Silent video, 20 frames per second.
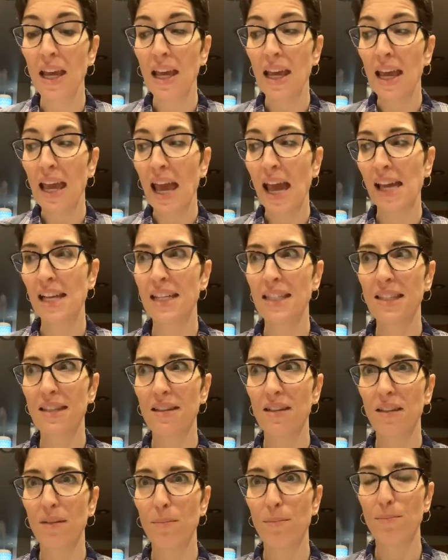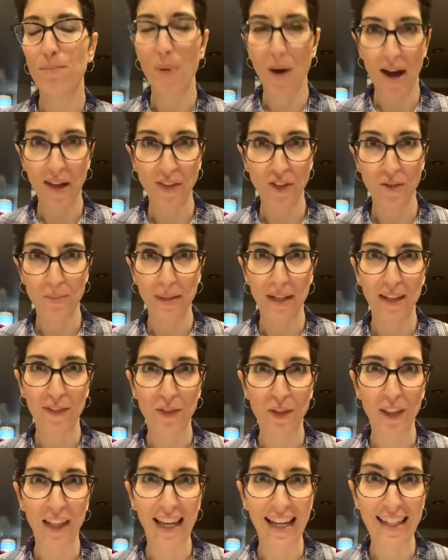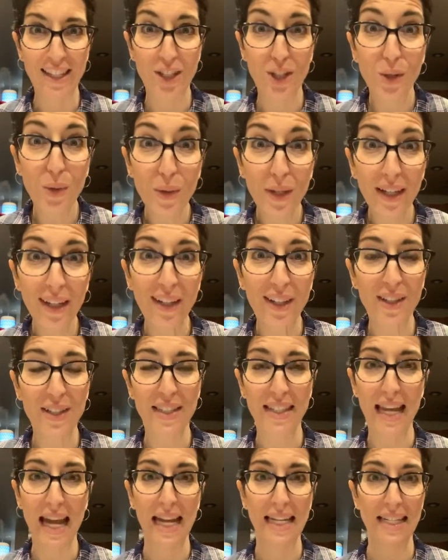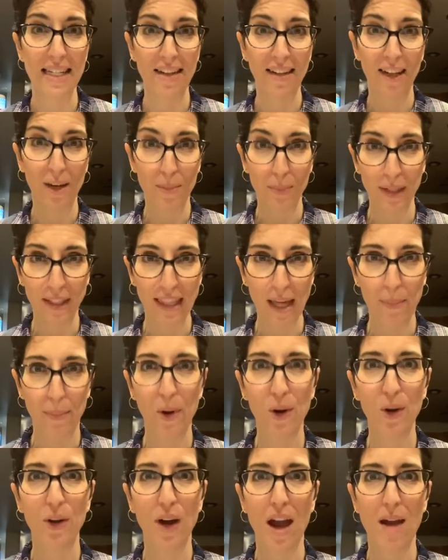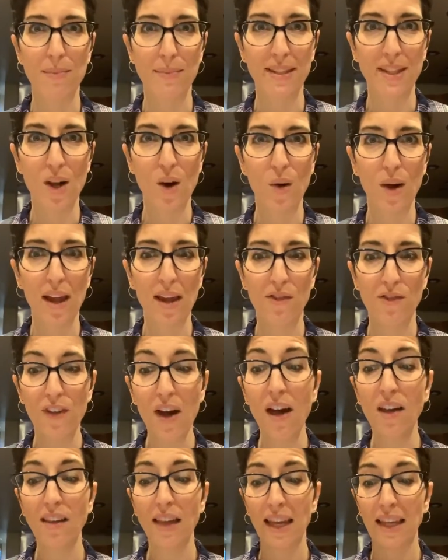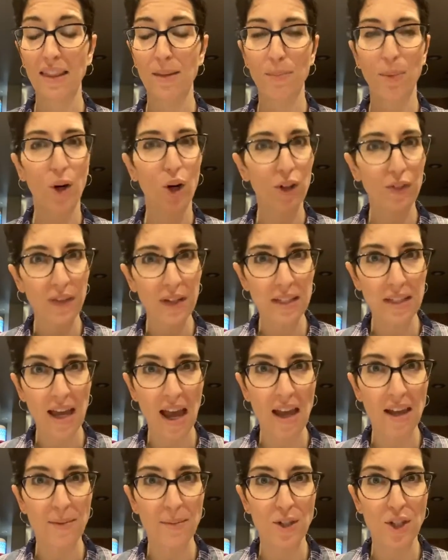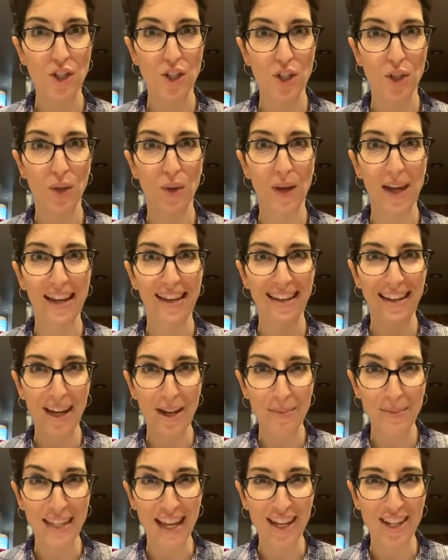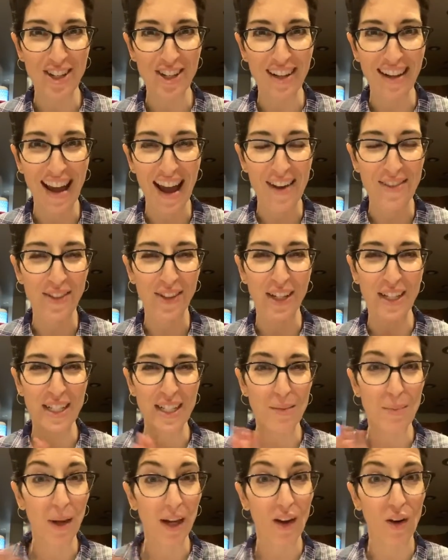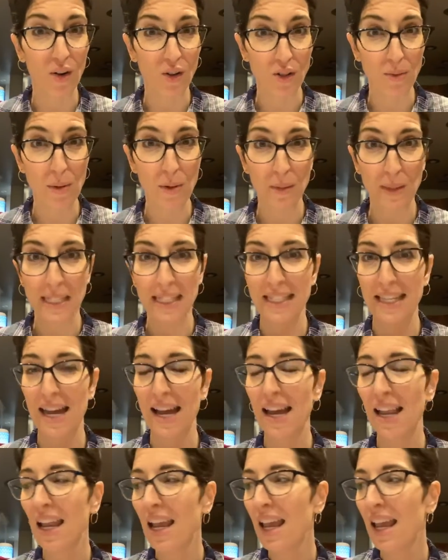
and it's bothered me for the last 2 years that I didn't complete that program. So it felt like the perfect time to do 80 Day Obsession after I did my ultimate reset,